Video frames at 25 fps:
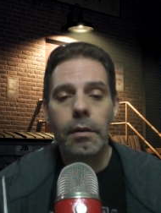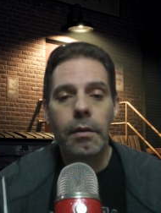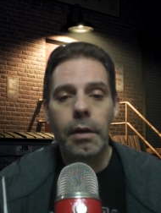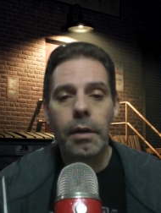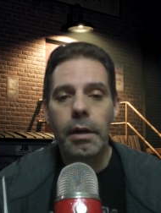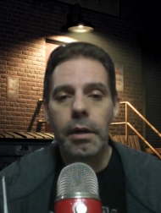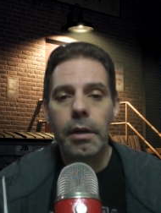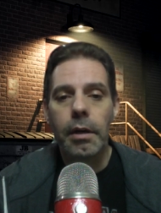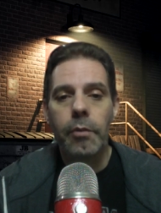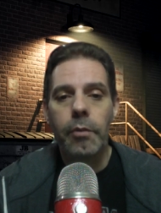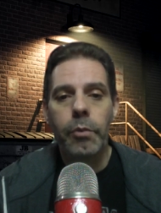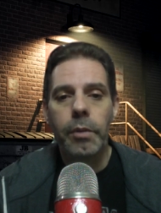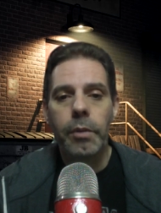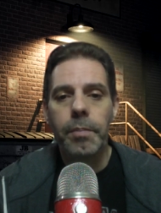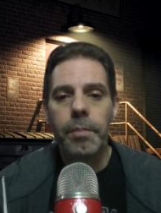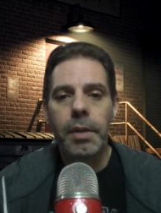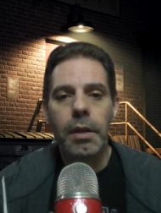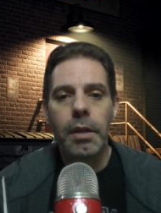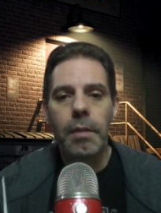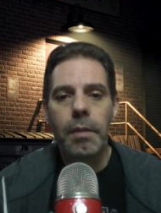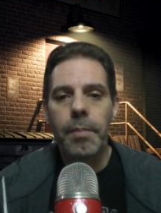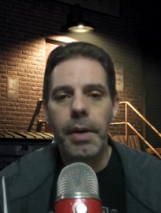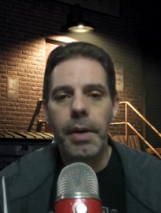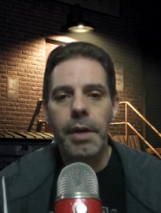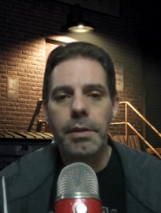it would be the
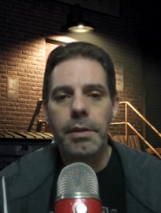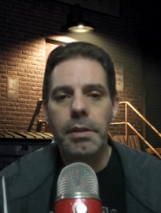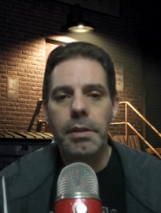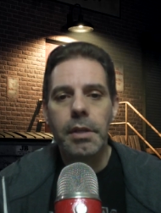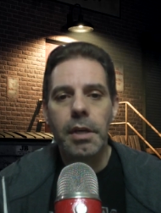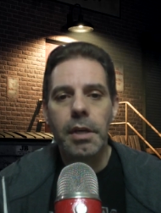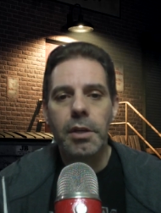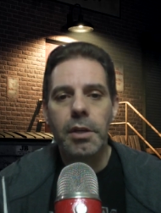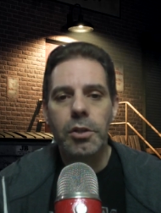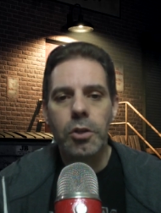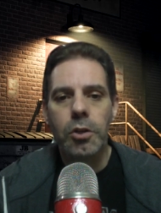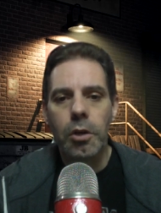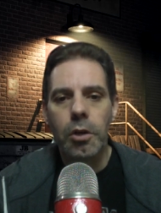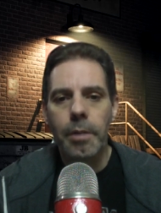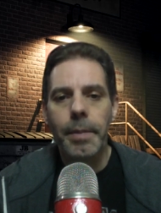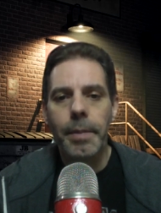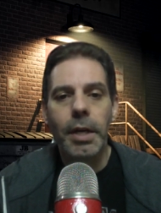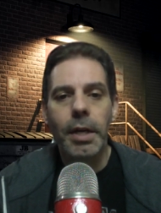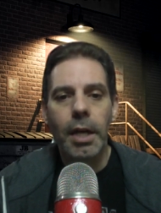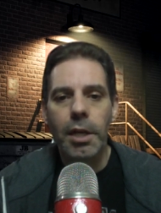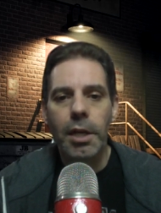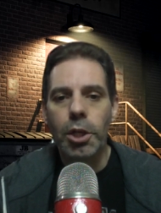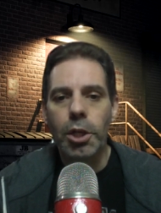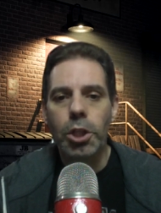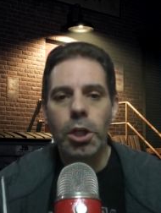best
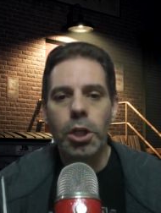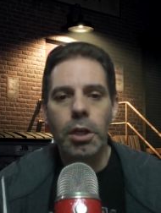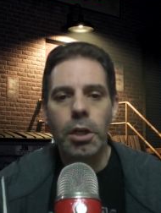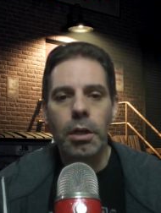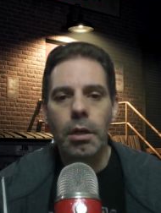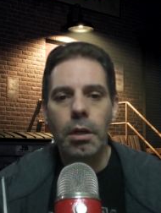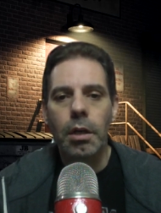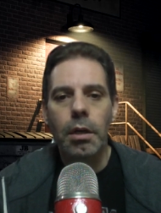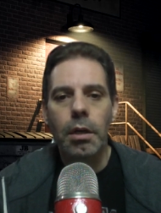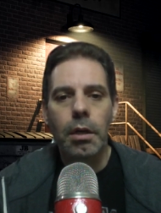extermination